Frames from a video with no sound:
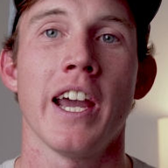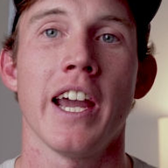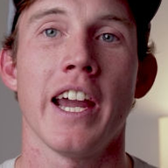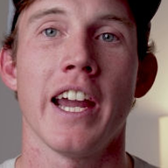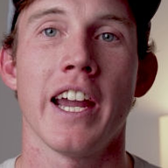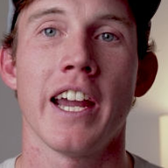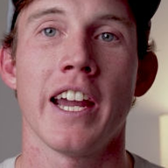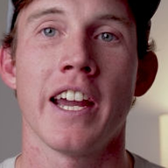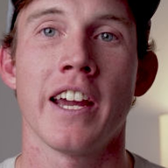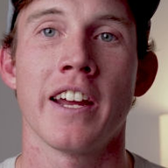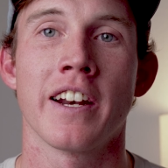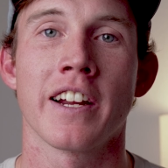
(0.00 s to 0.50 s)

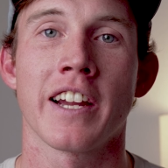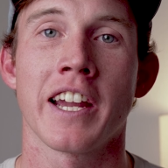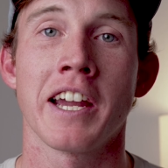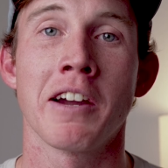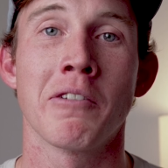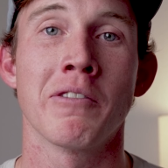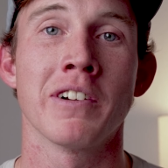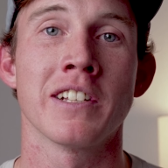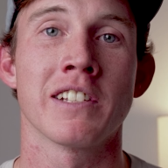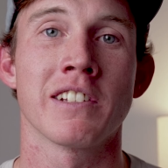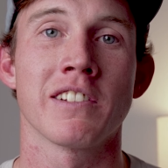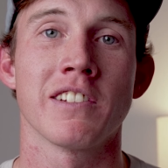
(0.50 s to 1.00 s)
And I
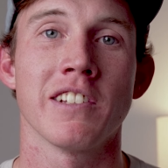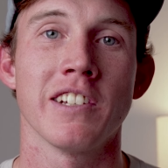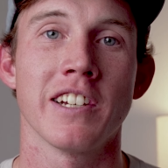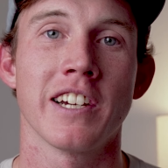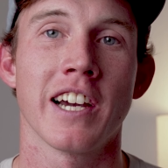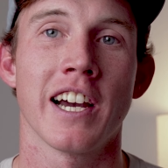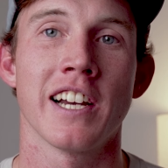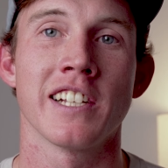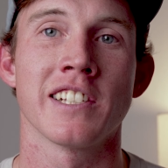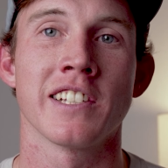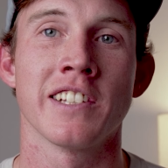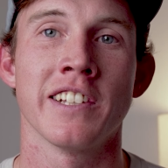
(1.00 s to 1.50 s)
can't wait to see you
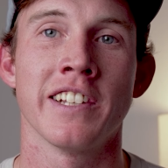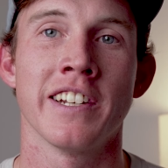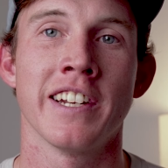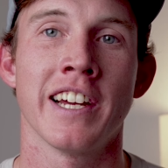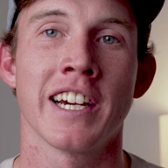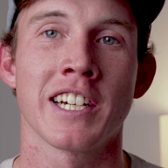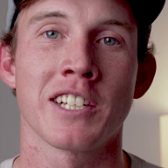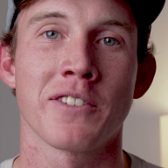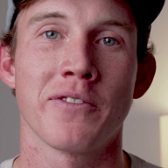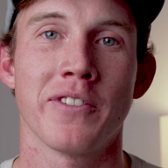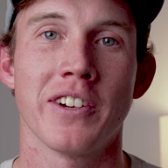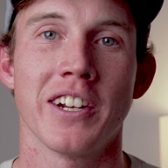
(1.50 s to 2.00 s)
guys in the
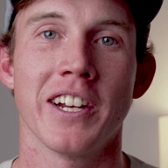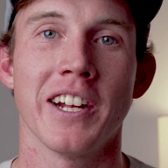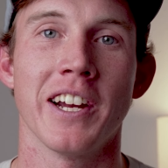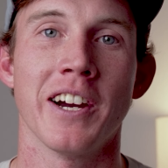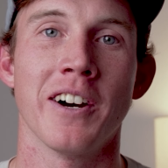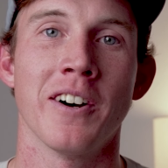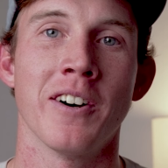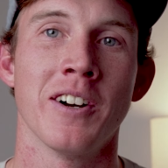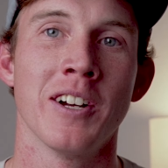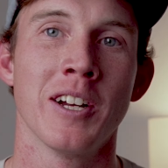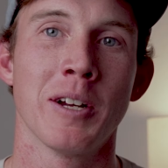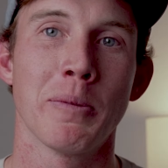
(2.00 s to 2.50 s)
next
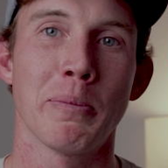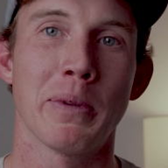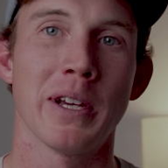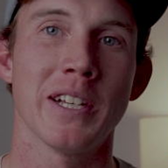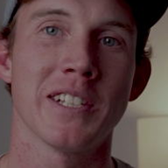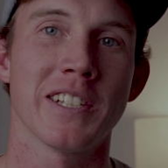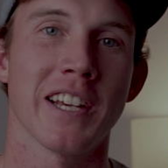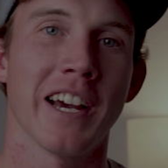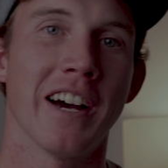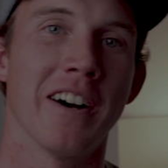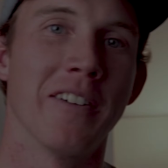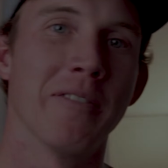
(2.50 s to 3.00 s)
video.
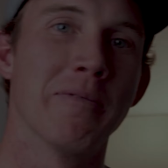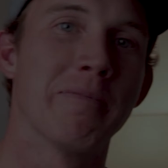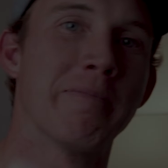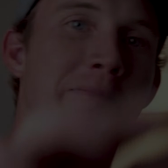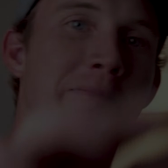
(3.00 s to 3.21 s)
Peace out.